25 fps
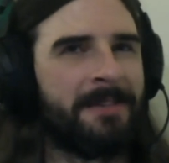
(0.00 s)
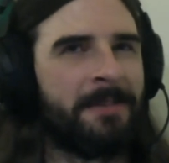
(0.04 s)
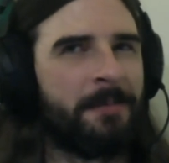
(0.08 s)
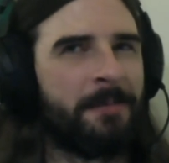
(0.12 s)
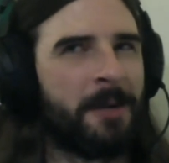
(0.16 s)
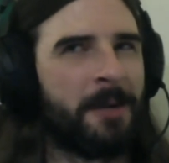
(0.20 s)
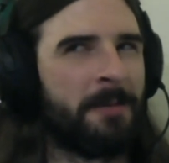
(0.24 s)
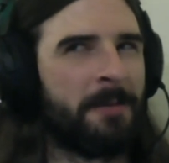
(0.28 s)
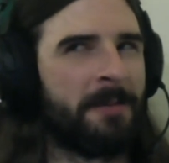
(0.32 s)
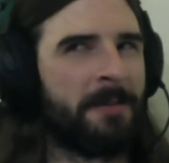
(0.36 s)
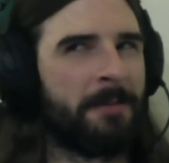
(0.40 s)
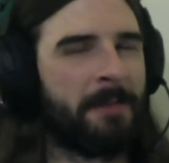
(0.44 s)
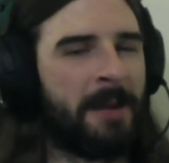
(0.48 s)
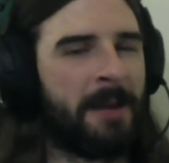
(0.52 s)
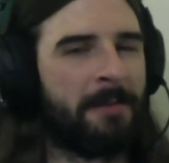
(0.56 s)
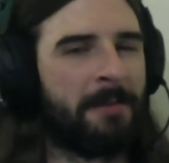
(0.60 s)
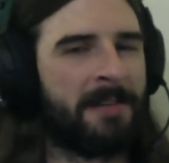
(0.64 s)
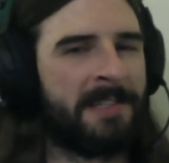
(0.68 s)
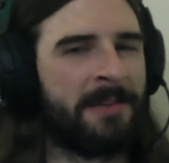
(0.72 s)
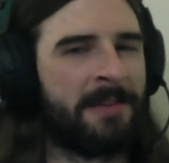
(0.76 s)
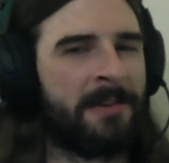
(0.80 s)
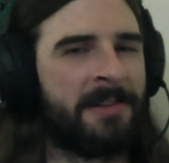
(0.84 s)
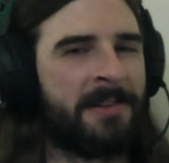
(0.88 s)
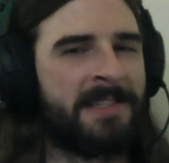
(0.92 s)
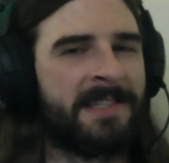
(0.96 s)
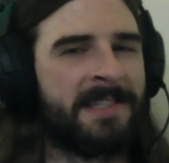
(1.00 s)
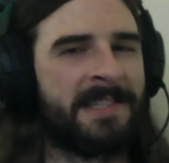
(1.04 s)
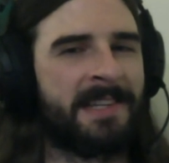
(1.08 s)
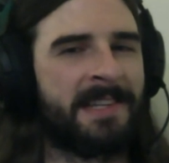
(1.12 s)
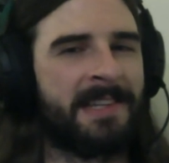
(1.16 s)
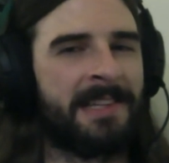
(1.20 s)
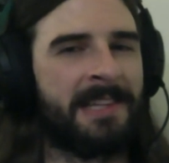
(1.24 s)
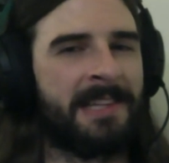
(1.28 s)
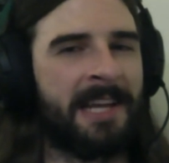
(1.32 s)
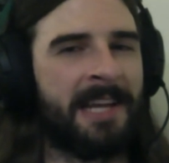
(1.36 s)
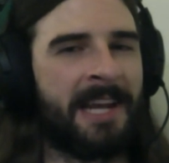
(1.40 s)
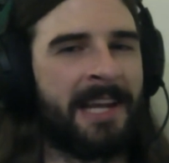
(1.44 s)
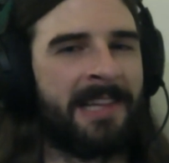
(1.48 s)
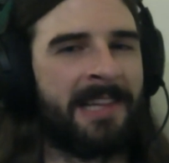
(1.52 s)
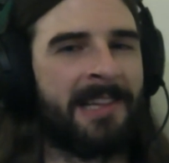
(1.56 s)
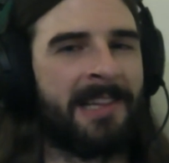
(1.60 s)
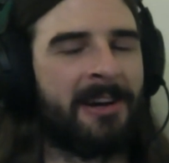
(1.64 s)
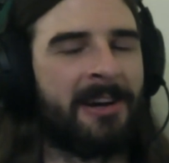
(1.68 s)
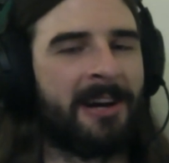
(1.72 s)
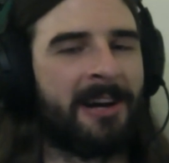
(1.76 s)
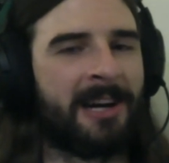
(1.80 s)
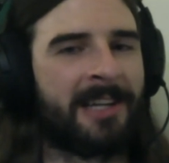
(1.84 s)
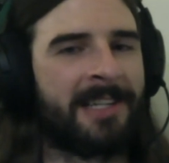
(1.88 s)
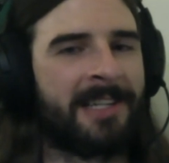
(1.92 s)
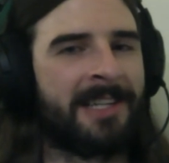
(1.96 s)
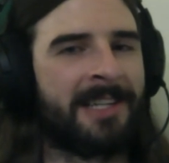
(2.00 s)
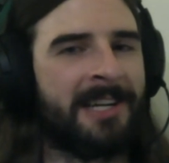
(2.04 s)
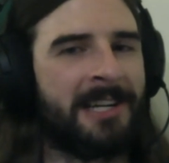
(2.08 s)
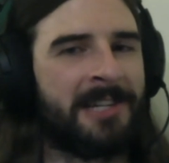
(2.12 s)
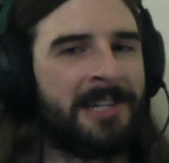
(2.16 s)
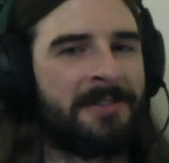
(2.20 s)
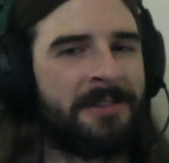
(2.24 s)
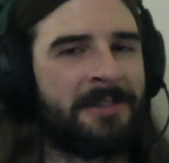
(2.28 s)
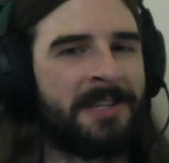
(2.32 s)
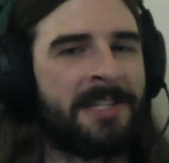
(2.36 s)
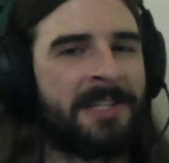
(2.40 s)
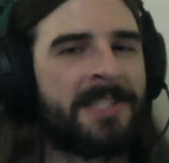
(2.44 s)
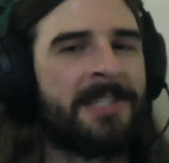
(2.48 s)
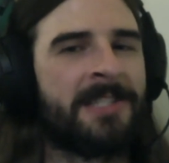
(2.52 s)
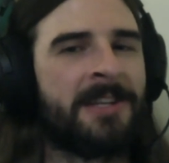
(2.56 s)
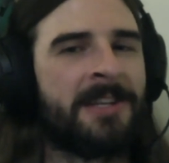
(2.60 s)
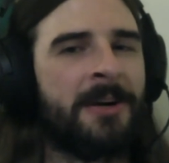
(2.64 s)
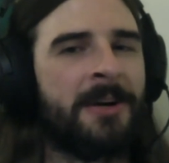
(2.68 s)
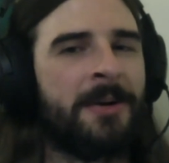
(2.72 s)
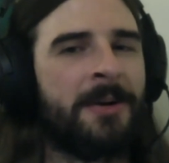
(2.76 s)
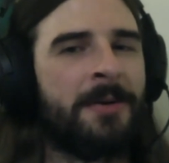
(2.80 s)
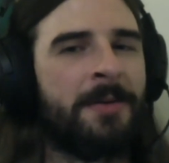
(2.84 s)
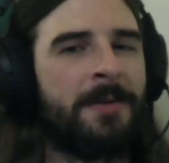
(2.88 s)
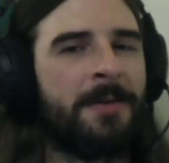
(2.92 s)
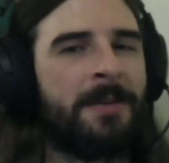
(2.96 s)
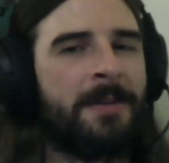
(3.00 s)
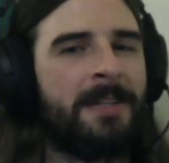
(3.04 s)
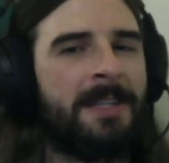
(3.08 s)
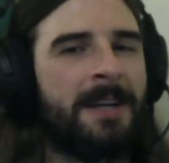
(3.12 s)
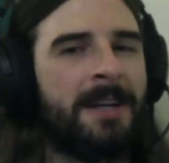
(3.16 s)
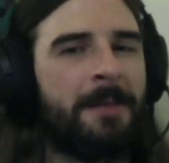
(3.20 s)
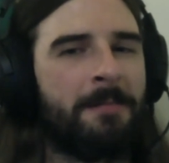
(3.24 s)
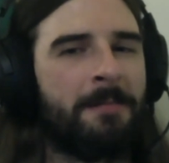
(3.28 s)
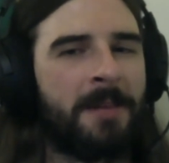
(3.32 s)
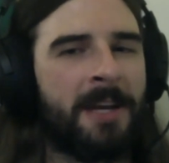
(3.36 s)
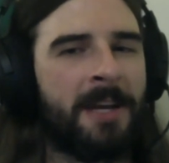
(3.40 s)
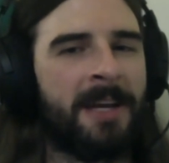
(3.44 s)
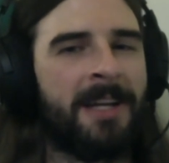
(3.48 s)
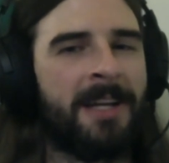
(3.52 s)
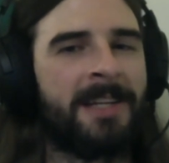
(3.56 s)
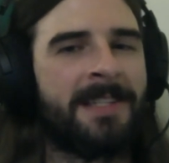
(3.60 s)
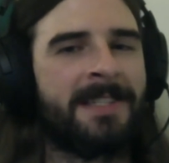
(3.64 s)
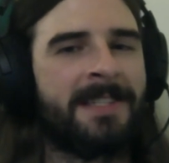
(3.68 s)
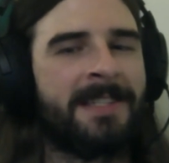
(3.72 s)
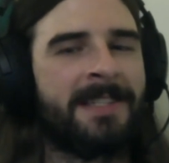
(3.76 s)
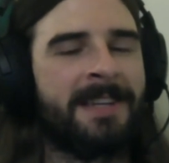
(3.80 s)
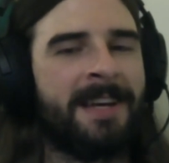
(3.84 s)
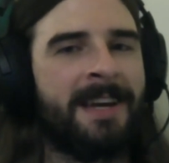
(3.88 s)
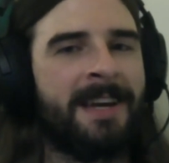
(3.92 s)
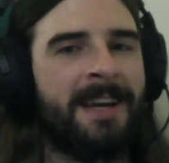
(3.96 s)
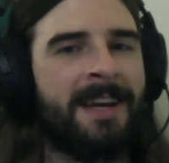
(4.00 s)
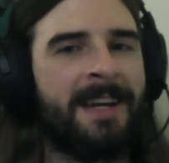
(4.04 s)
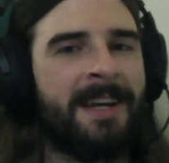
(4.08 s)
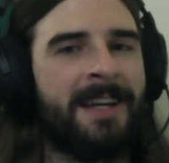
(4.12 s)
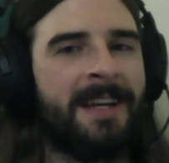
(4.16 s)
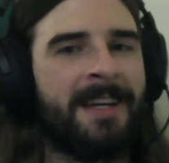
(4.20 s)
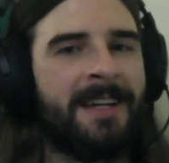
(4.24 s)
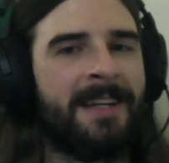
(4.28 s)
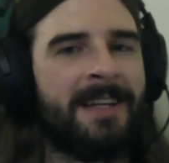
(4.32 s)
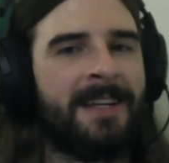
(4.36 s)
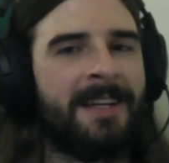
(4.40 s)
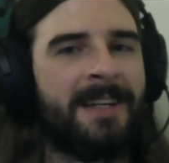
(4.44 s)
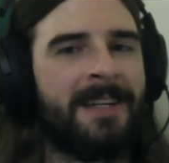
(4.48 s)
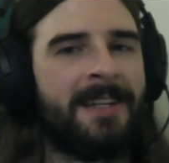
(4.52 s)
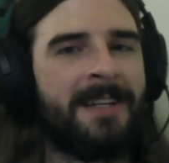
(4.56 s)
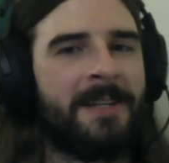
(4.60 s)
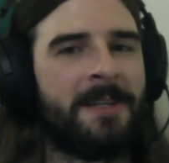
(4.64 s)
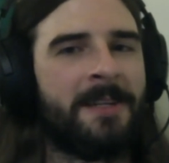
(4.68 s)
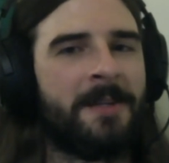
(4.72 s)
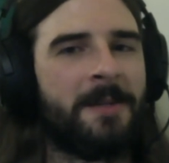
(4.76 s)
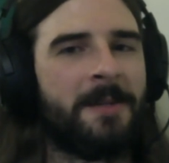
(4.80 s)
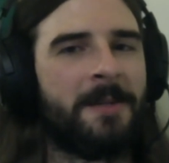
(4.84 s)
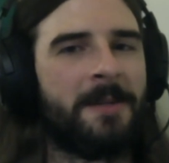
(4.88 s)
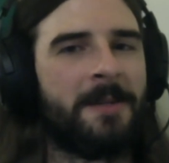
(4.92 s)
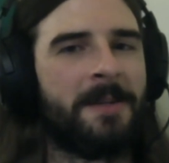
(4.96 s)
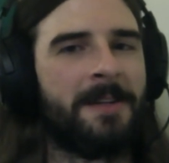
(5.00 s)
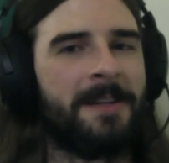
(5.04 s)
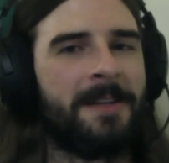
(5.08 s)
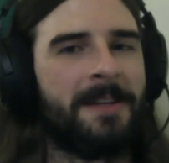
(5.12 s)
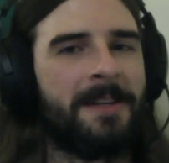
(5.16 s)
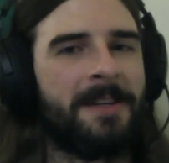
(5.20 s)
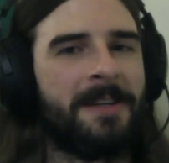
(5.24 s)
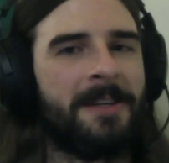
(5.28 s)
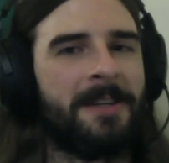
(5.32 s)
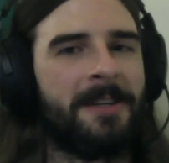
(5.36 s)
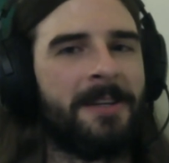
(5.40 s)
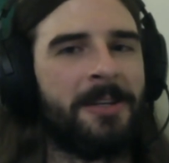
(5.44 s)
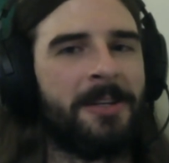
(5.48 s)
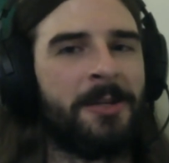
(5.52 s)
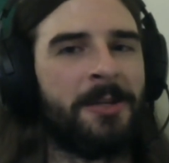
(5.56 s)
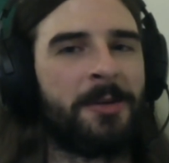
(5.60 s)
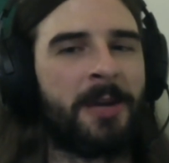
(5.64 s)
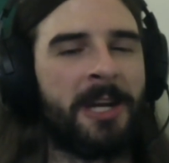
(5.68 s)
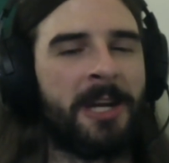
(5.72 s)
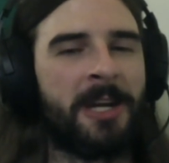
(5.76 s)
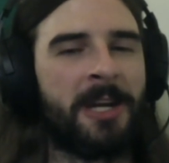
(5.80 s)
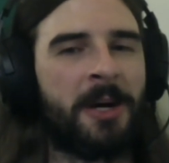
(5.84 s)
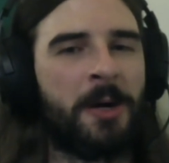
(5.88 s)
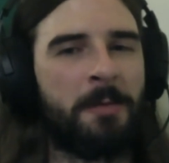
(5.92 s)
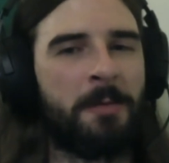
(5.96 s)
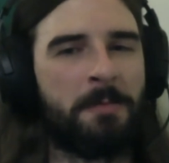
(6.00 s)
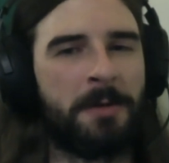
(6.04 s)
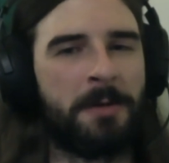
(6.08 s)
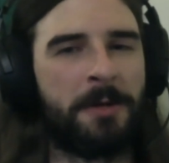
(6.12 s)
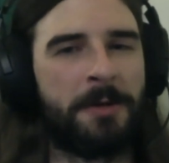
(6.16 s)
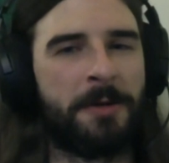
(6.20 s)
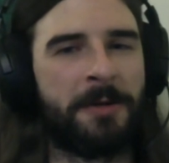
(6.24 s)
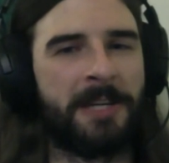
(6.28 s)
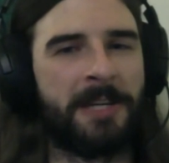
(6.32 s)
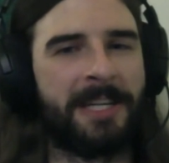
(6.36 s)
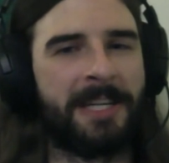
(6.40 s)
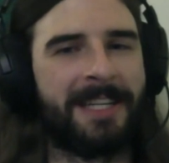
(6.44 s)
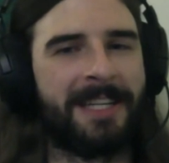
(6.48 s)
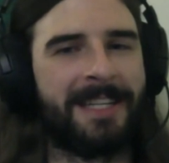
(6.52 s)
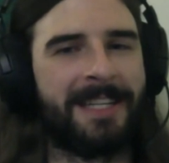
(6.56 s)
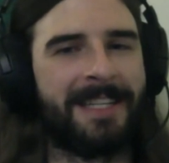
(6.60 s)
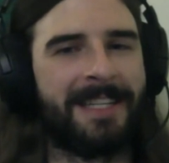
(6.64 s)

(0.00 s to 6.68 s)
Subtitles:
realm of the Mammoth Lords is a landlocked country, so I'm going to say you can homebrew it.